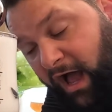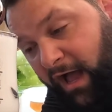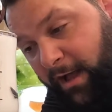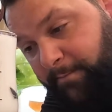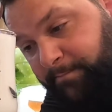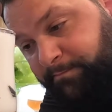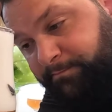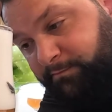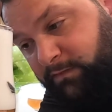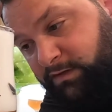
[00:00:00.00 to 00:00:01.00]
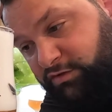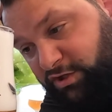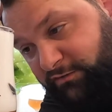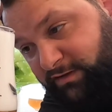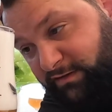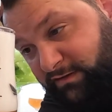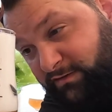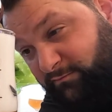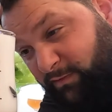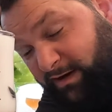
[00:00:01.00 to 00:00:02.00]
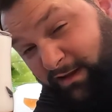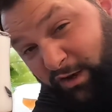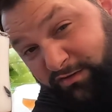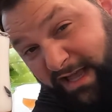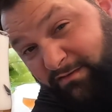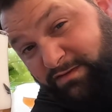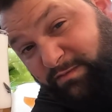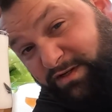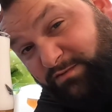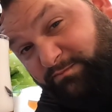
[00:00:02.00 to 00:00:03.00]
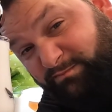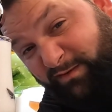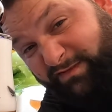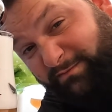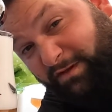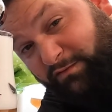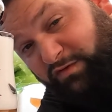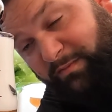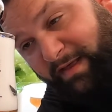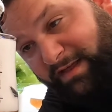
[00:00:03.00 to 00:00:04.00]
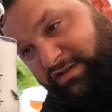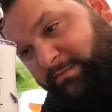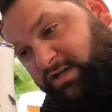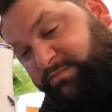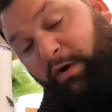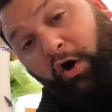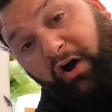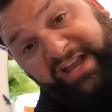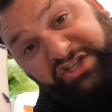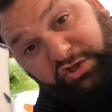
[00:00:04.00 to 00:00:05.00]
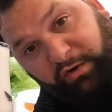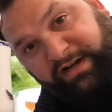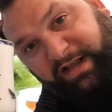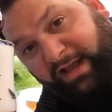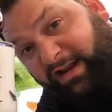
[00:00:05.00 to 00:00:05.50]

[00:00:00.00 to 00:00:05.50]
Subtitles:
during one of the lockdowns, which obviously we don't talk about that too much, but I enjoyed it.